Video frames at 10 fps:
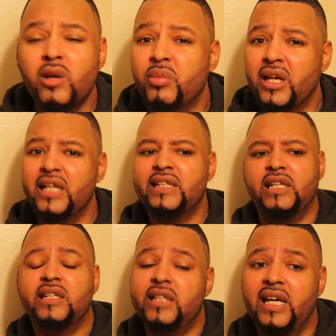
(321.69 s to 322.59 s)
but it
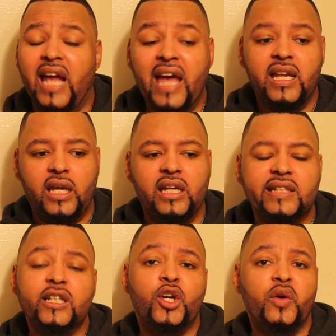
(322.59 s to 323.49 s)
is an
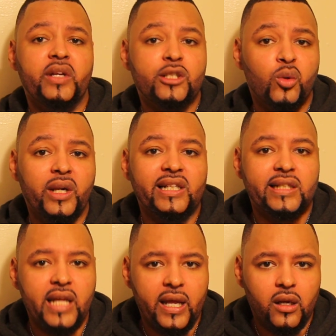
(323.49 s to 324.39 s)
insecurity to an
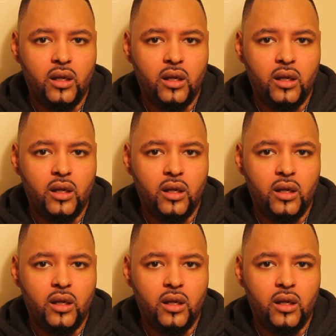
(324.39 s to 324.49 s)
extent,